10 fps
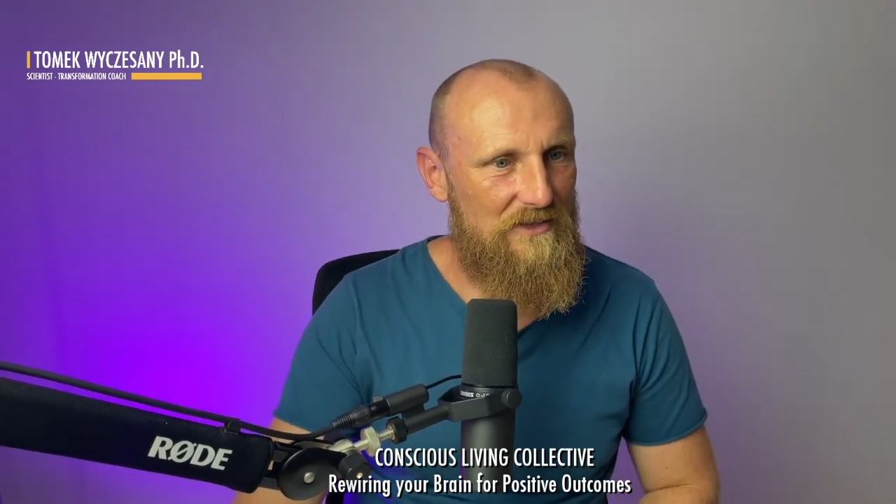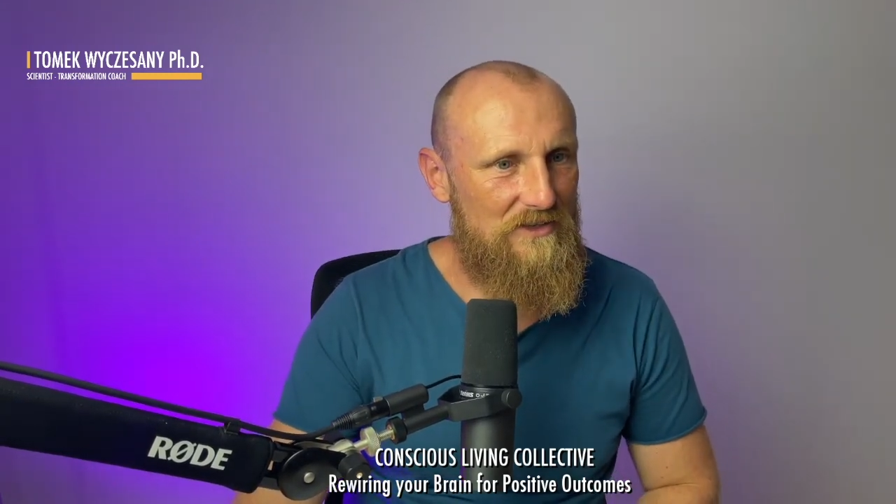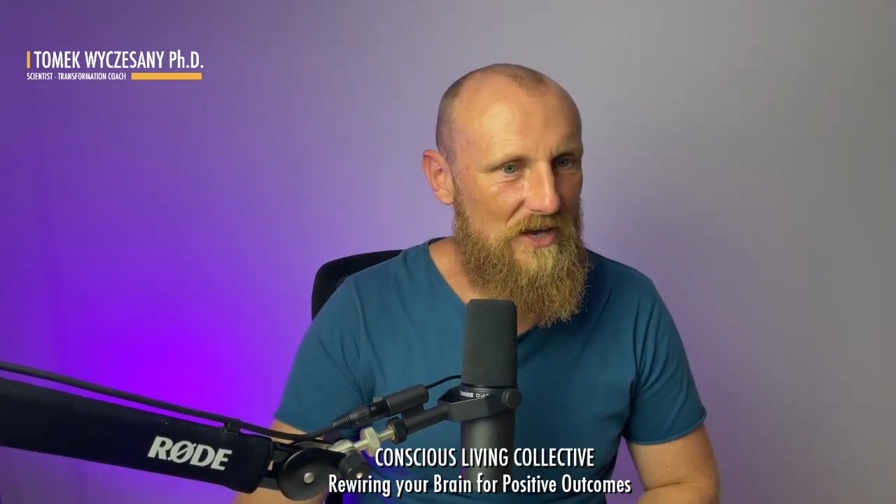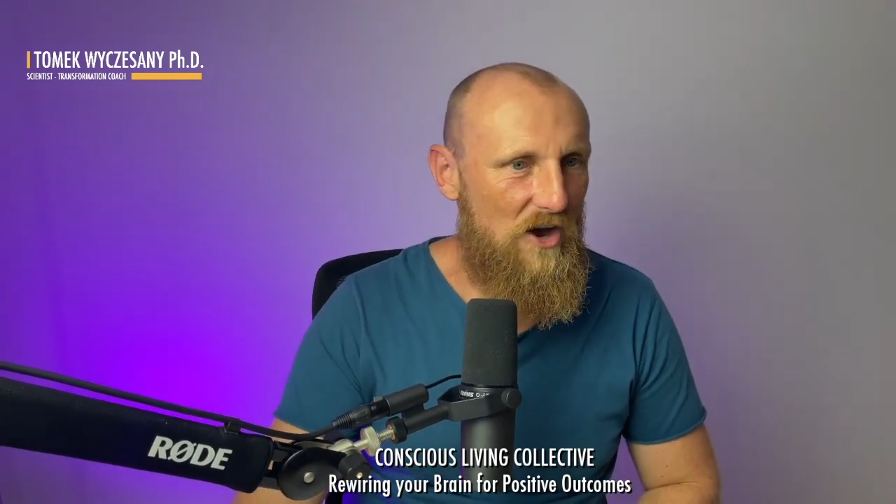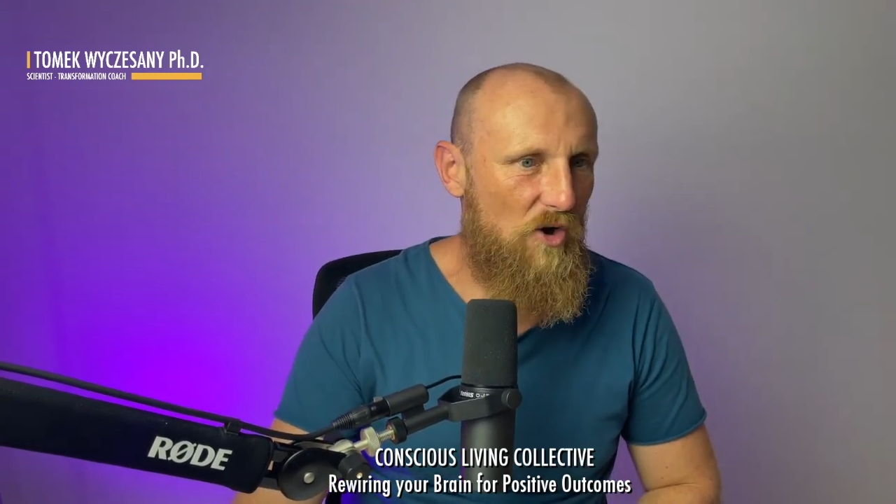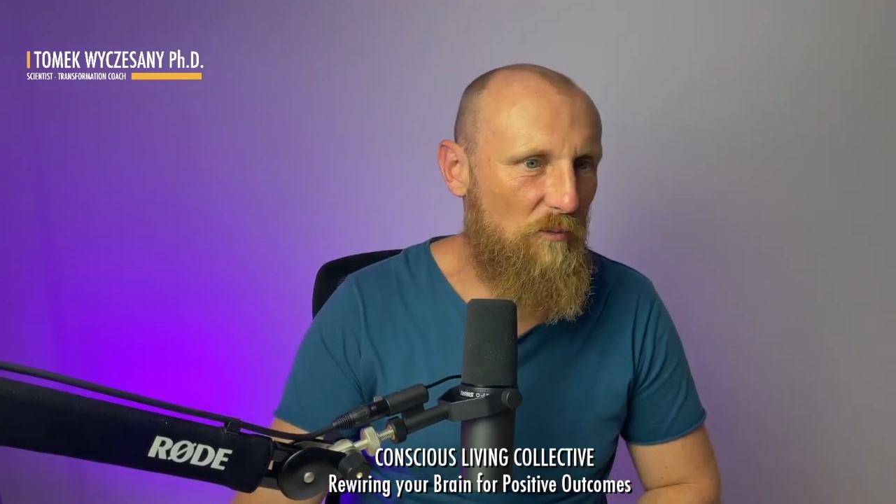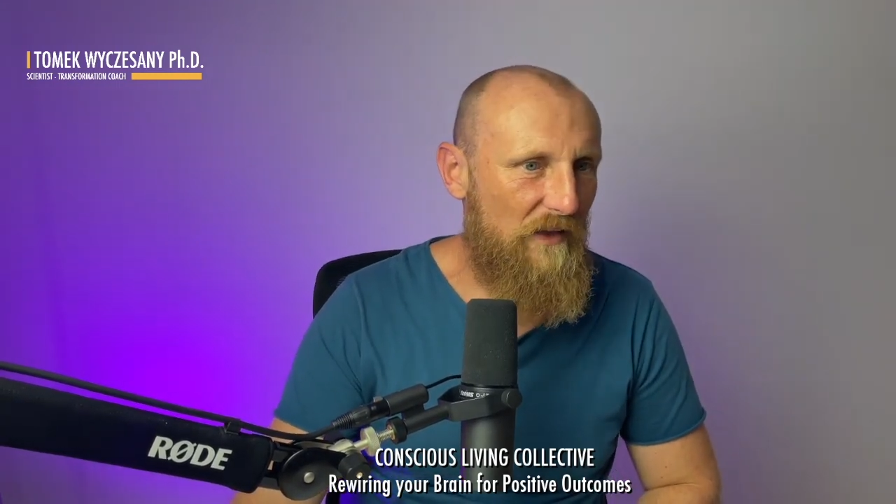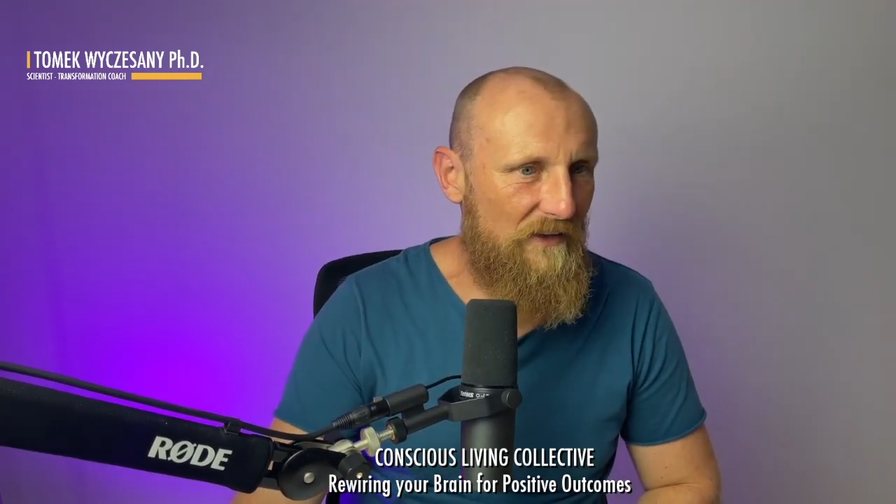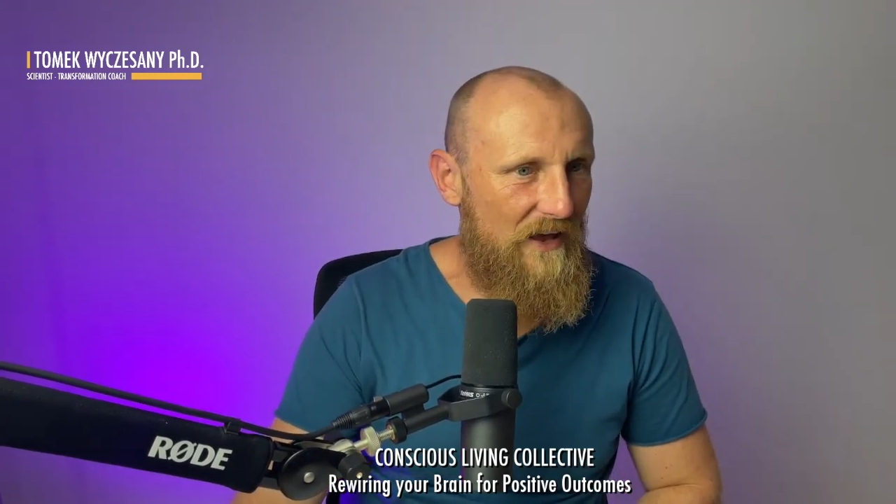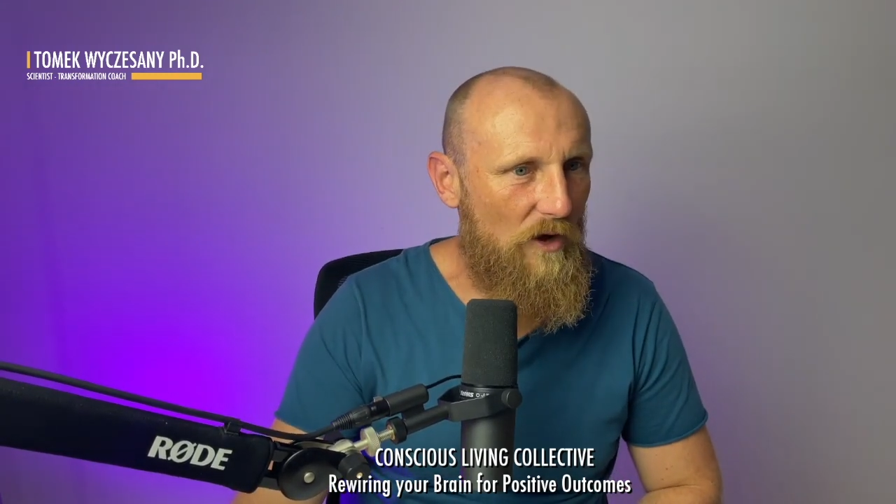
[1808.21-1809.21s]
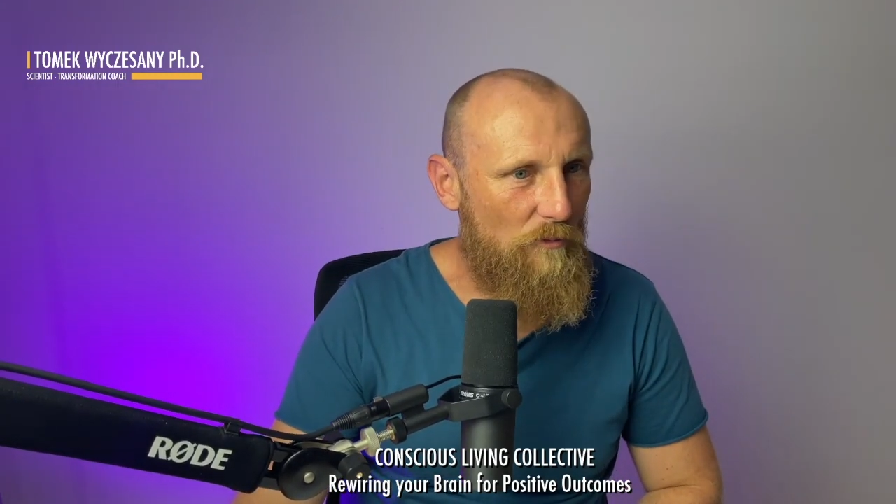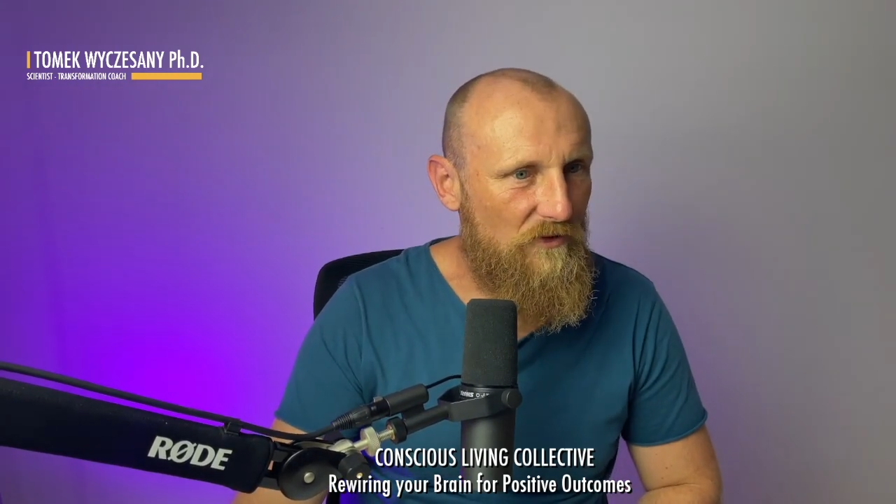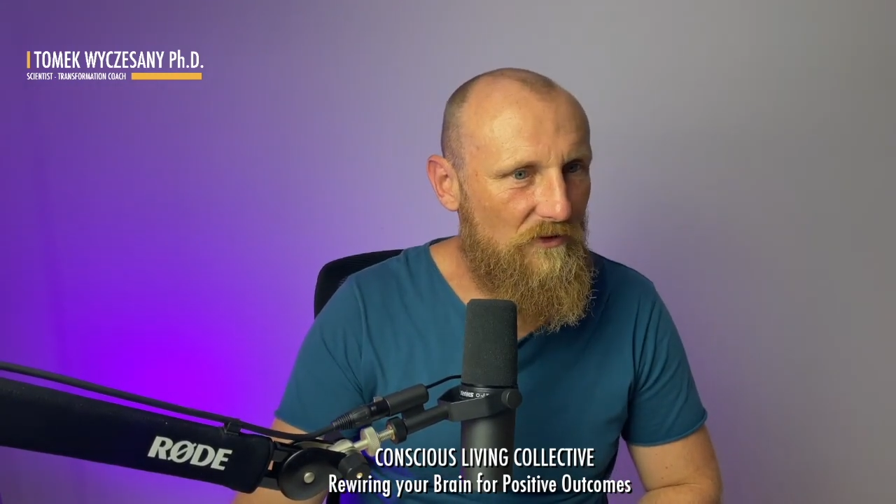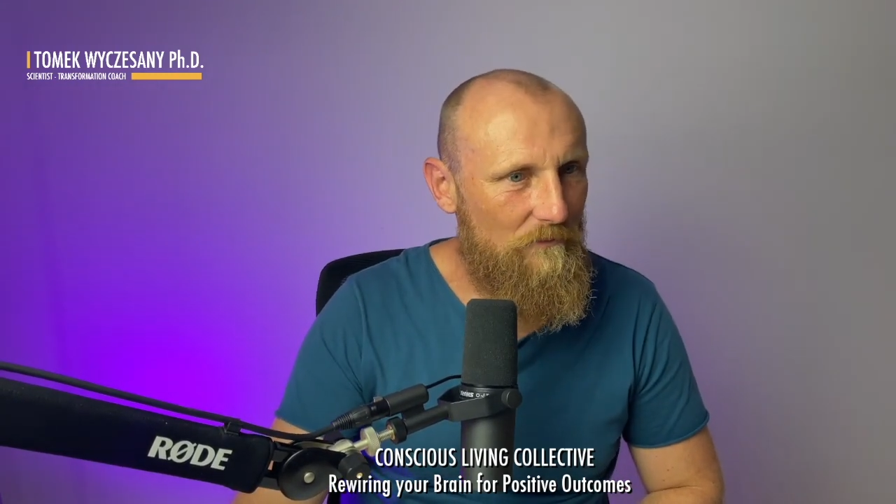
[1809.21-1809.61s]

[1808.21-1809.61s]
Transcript: So I hope that helps.